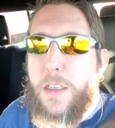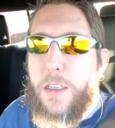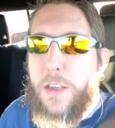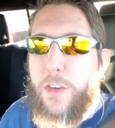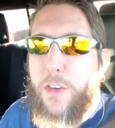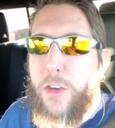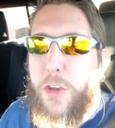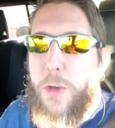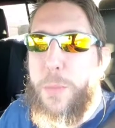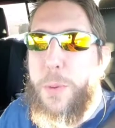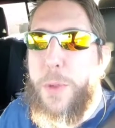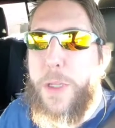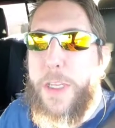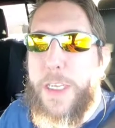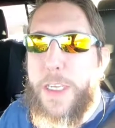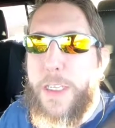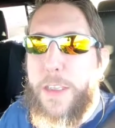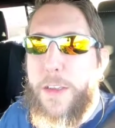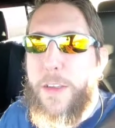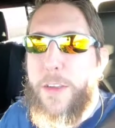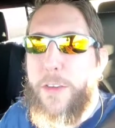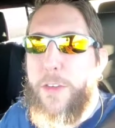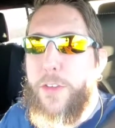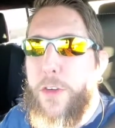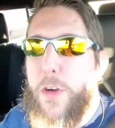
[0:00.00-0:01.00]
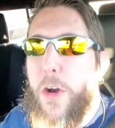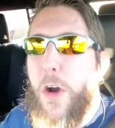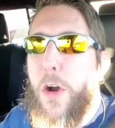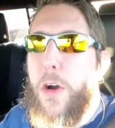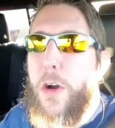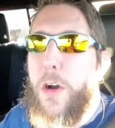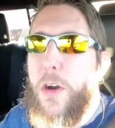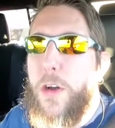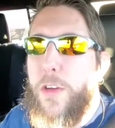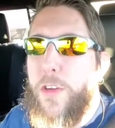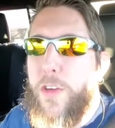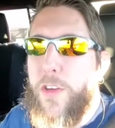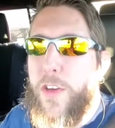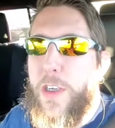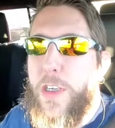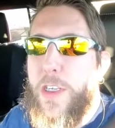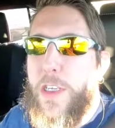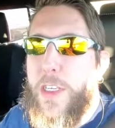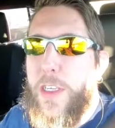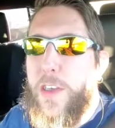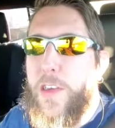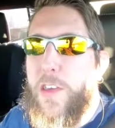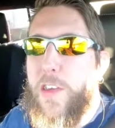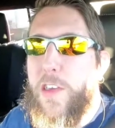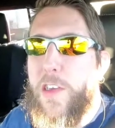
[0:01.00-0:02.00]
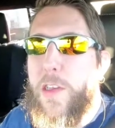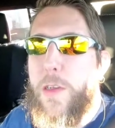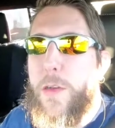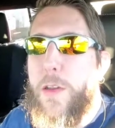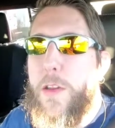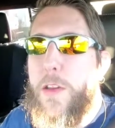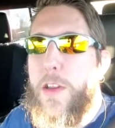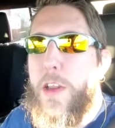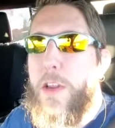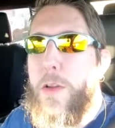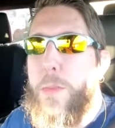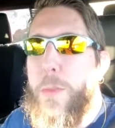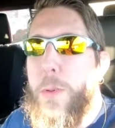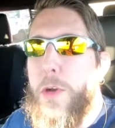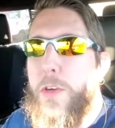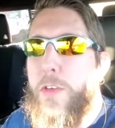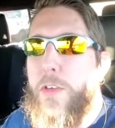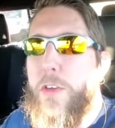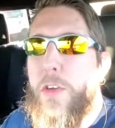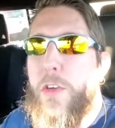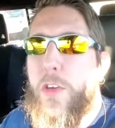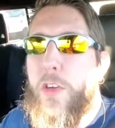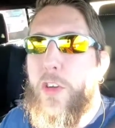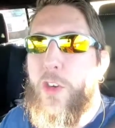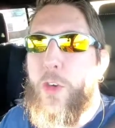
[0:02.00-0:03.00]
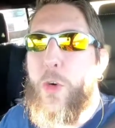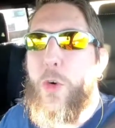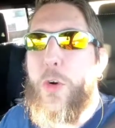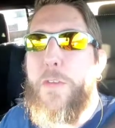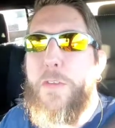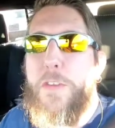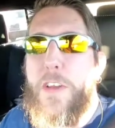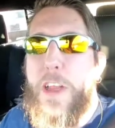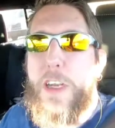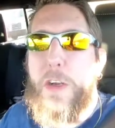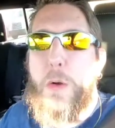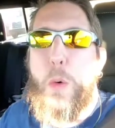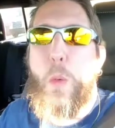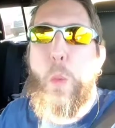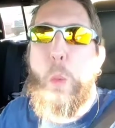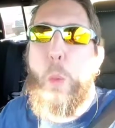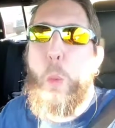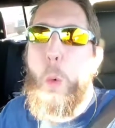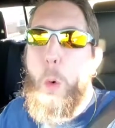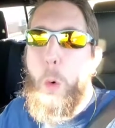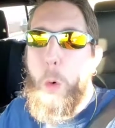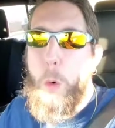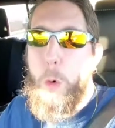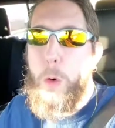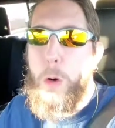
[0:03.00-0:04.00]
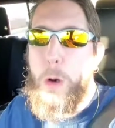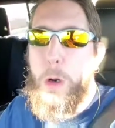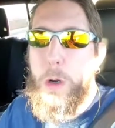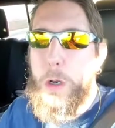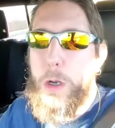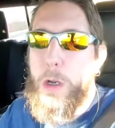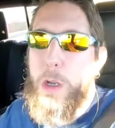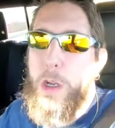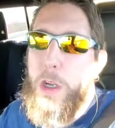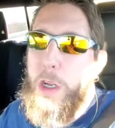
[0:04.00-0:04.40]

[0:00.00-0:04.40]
So you're playing these cards against the other person, sort of like a war,